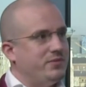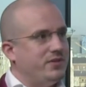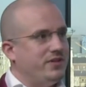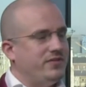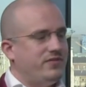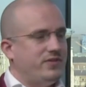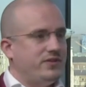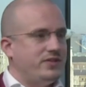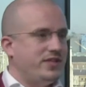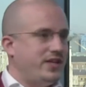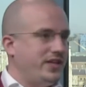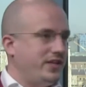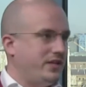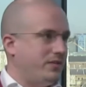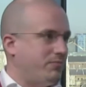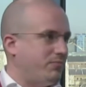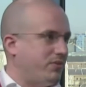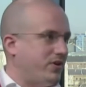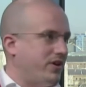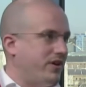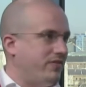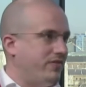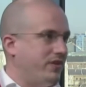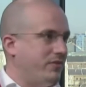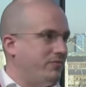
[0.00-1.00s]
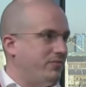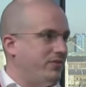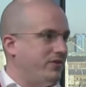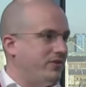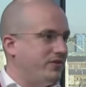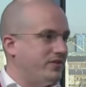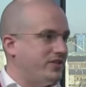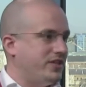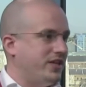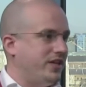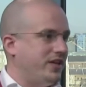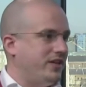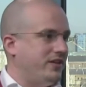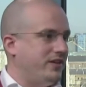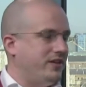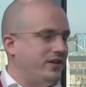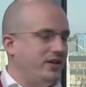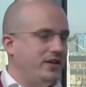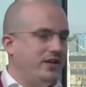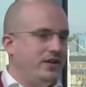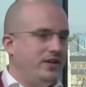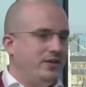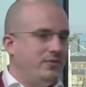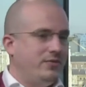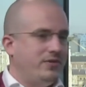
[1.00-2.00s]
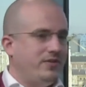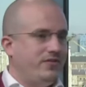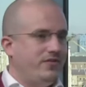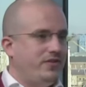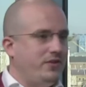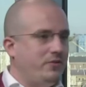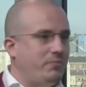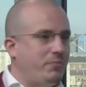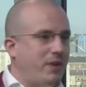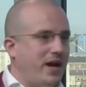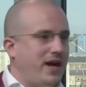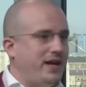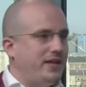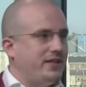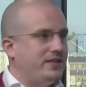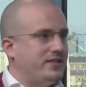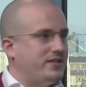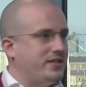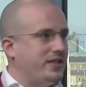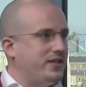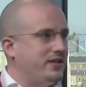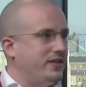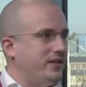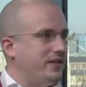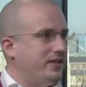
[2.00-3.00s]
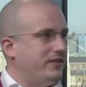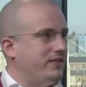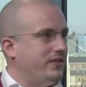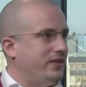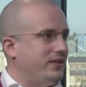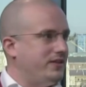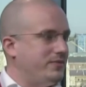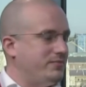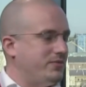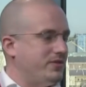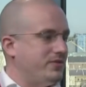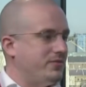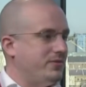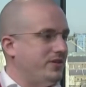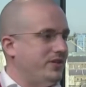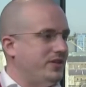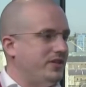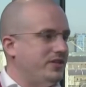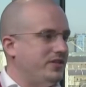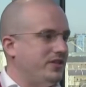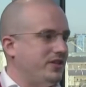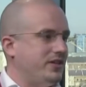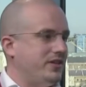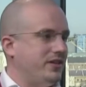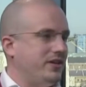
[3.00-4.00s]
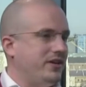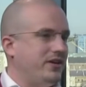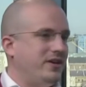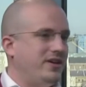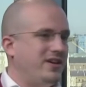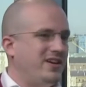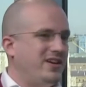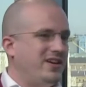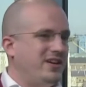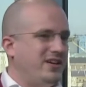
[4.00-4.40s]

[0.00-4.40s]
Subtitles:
But if you take a private blockchain with a few banks sending things between each other,